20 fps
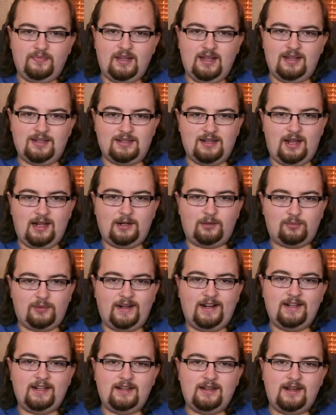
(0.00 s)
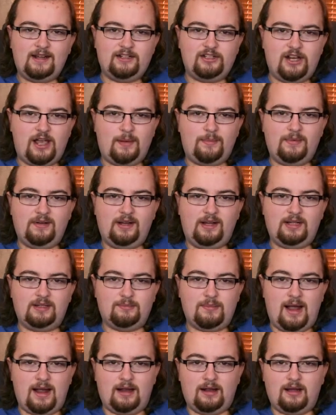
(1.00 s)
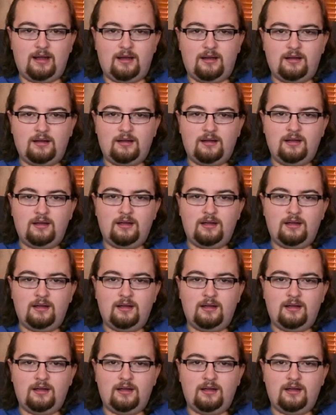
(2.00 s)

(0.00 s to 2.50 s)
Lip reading: It's like reading a Japanese manga,